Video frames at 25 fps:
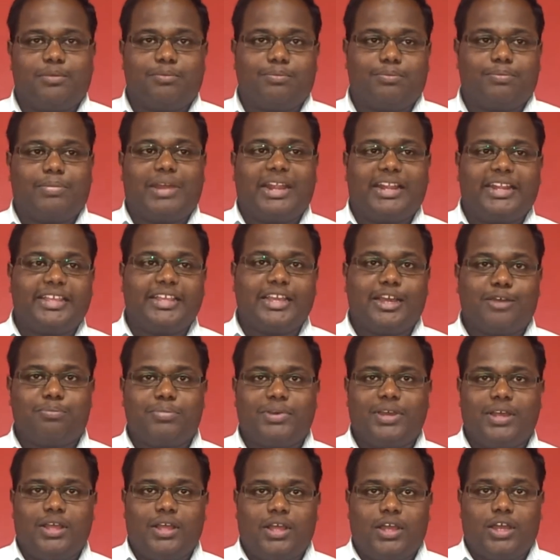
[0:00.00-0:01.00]
binding
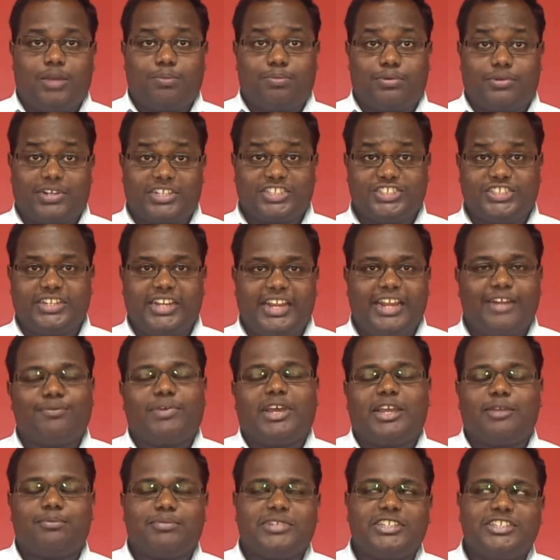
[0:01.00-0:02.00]
up a production
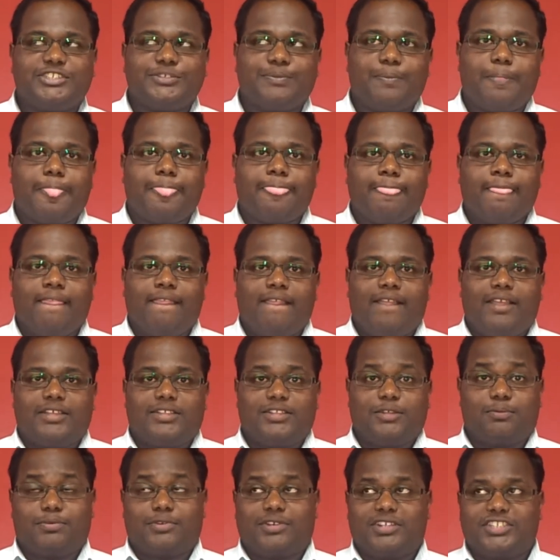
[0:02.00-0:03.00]
environment.
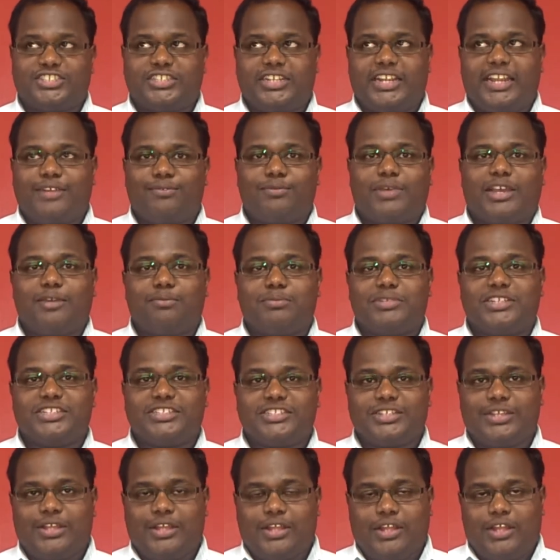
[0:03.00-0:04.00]
The production
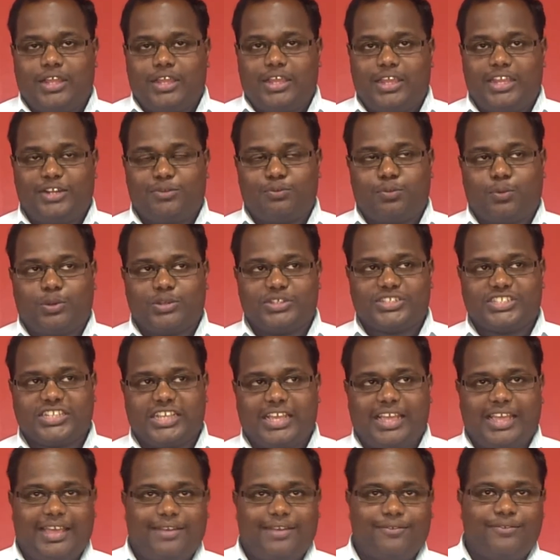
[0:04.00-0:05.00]
environment, it
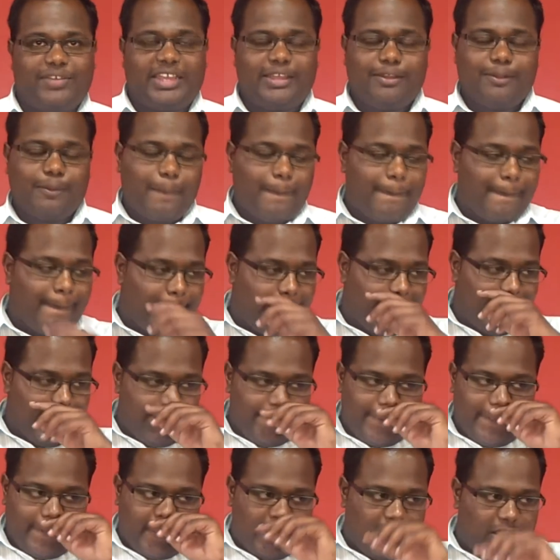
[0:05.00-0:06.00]
was having
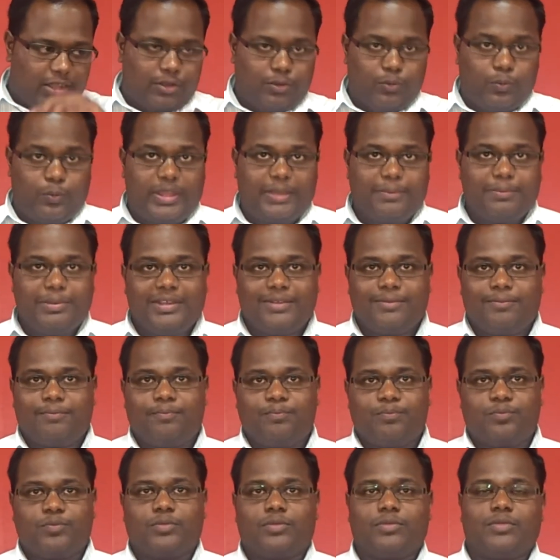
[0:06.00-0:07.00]
a
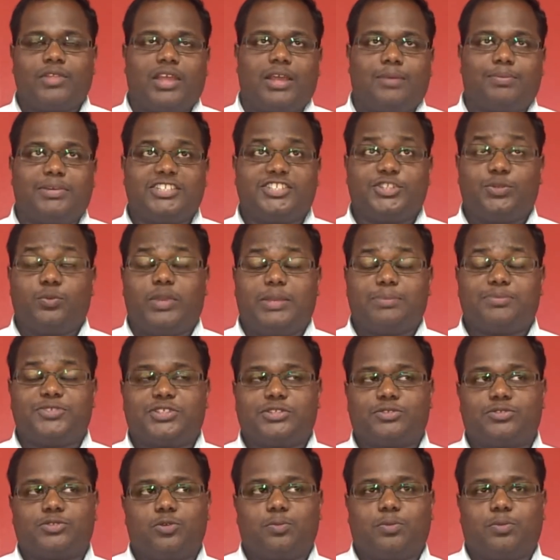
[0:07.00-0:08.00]
Apache
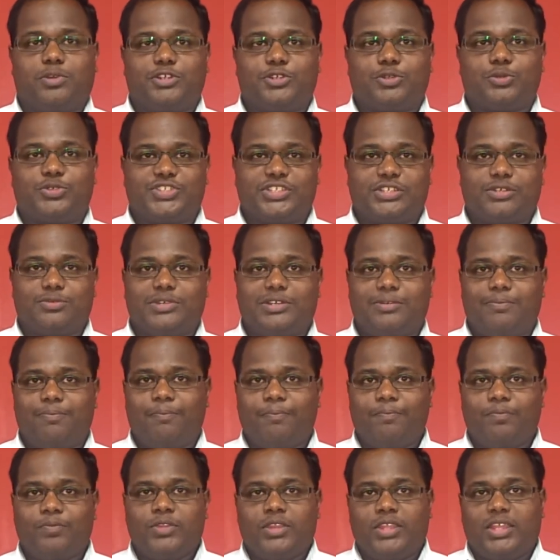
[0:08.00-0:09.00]
Web's 2.2 server
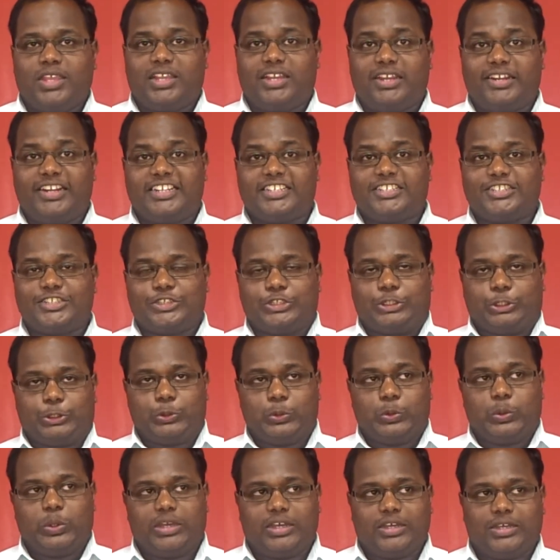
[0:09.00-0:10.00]
connected
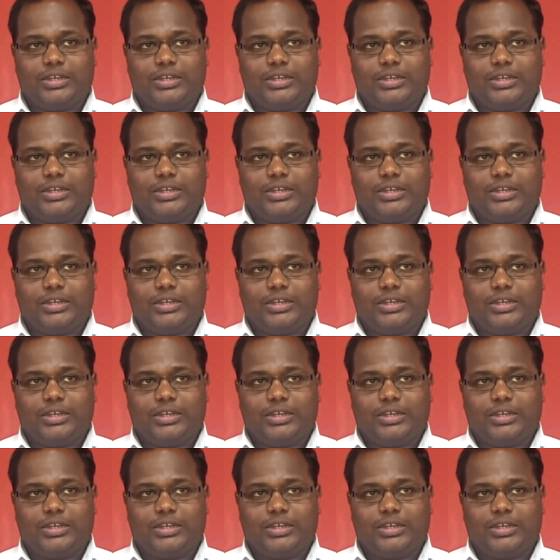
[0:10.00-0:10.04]
to